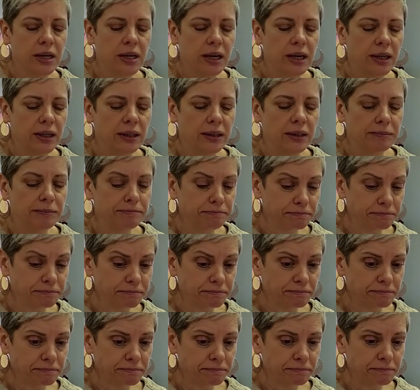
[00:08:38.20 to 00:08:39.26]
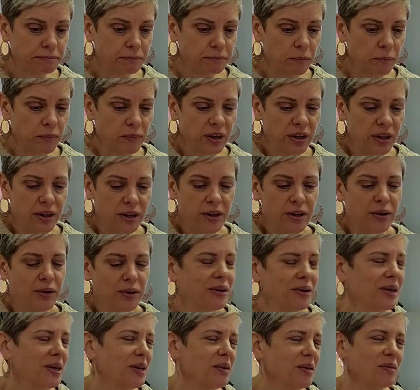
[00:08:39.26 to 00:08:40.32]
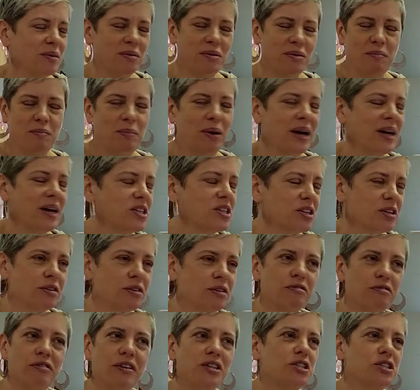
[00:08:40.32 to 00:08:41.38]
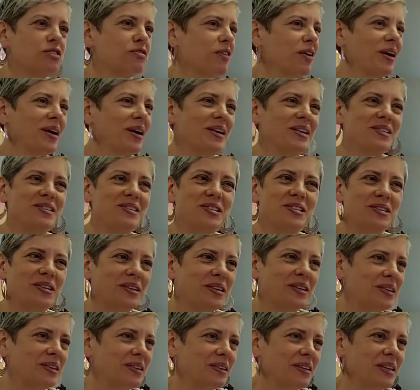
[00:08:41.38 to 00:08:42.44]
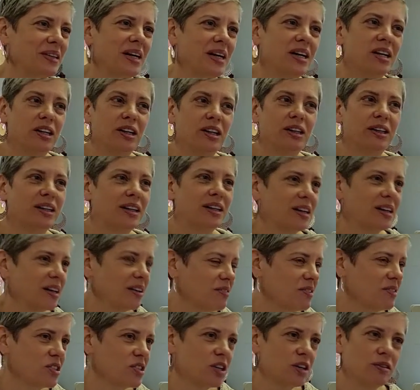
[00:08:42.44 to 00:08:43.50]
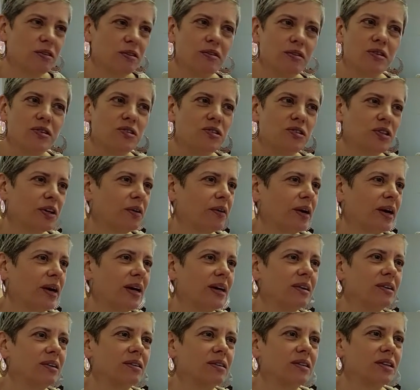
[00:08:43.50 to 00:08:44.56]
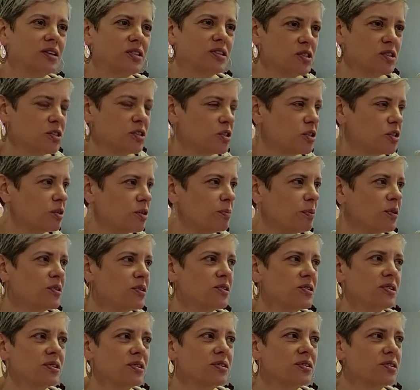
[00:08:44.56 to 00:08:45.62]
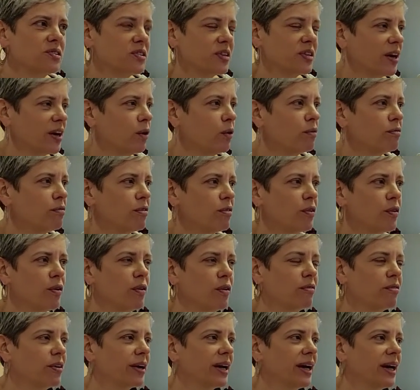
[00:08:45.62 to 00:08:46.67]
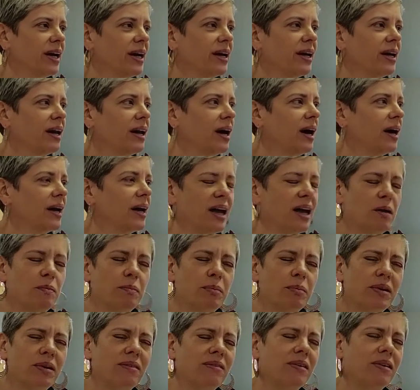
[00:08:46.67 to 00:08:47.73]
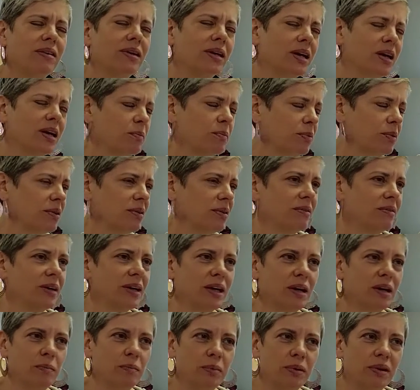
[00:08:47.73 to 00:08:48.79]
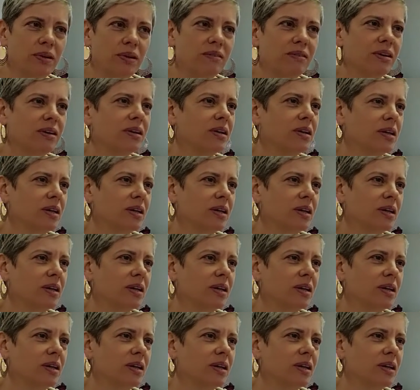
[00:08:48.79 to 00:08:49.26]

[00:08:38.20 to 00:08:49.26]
buy each other French fries, give each other a cigarette, listen to the person say over and over again, I can't believe it, I can't believe it, I can't believe it.